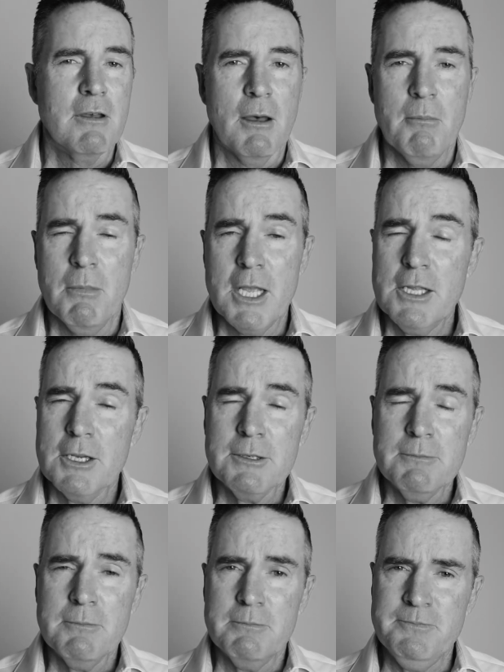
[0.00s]
$1
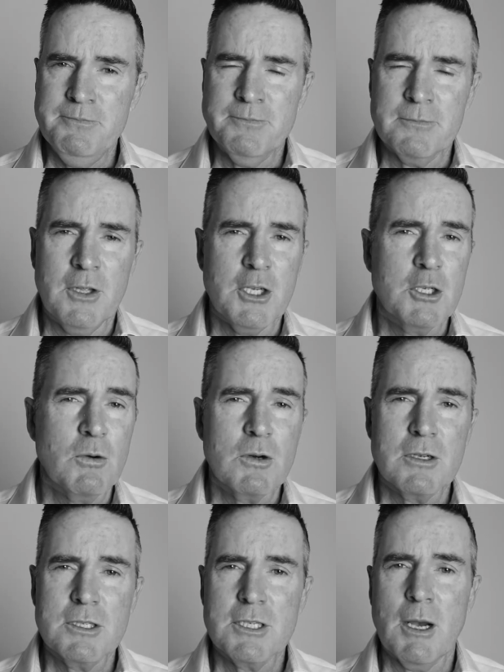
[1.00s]
million, you're
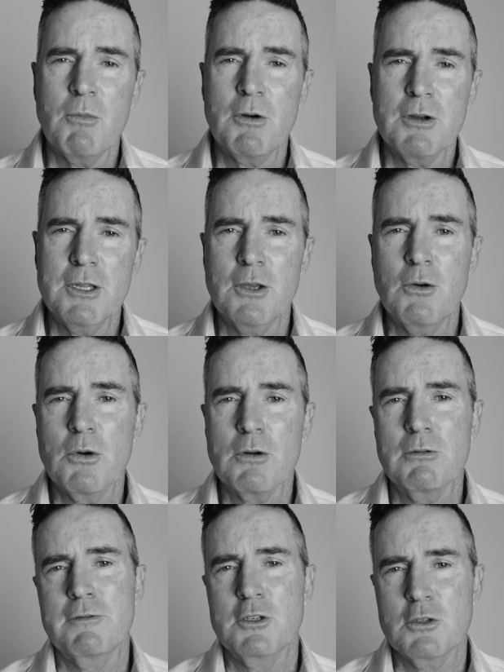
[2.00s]
talking somewhere in the order
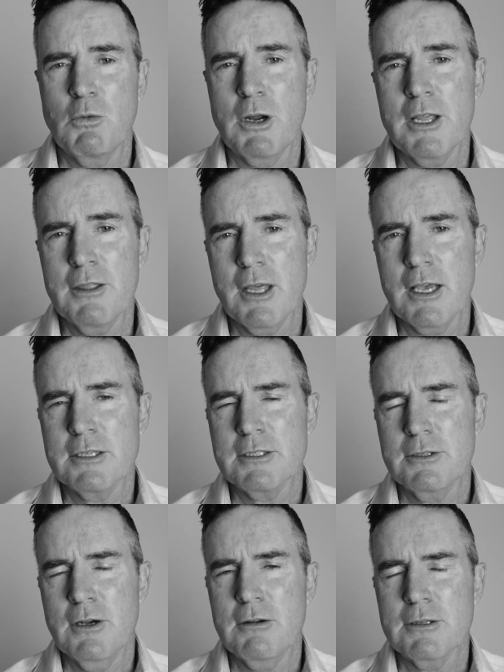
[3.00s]
of
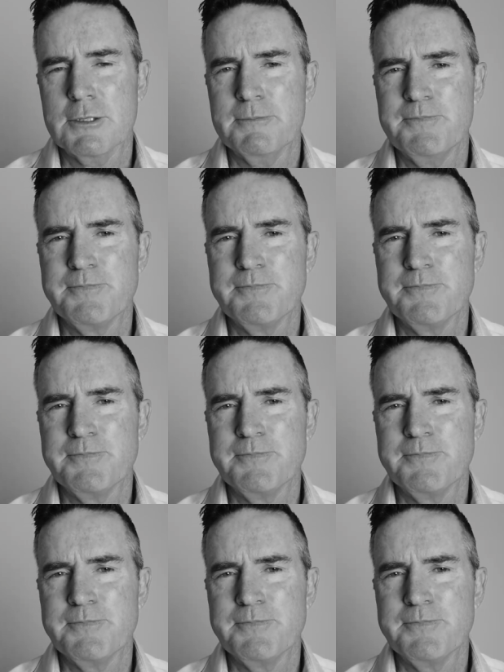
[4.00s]
$20,000.